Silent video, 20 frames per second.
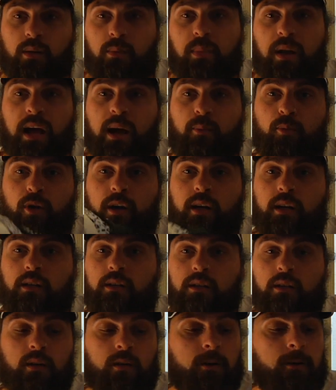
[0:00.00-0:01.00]
to the black bricks.
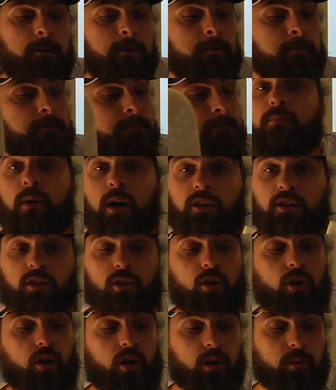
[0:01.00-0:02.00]
Must
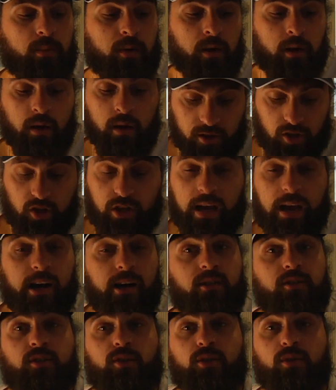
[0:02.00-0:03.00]
cop. Shout
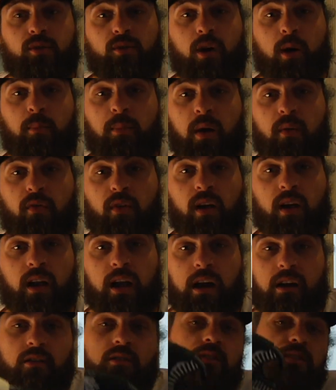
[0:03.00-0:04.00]
out to Above the
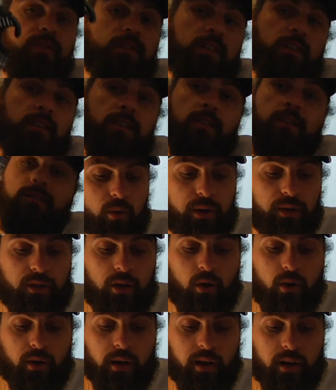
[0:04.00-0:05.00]
Clouds for what's
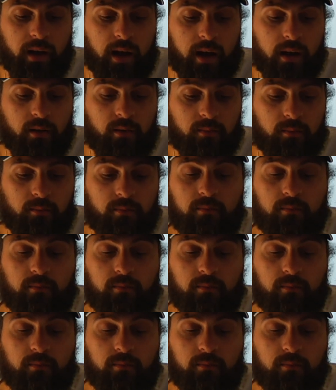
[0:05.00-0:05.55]
holding it down.